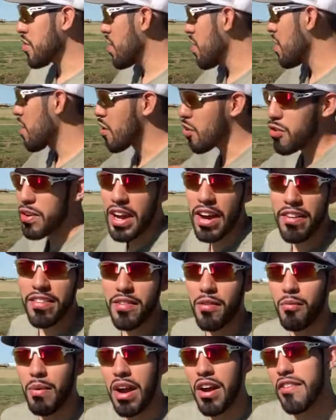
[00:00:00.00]
going to corral
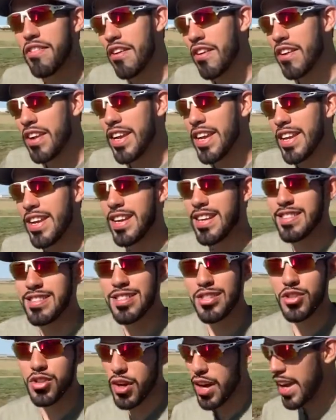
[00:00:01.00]
them while they're eating
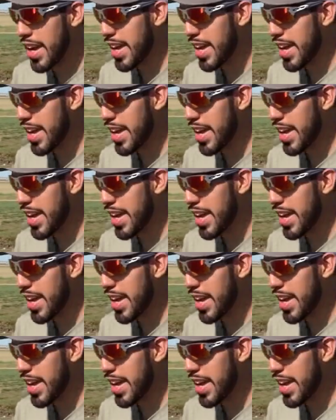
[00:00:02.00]
to try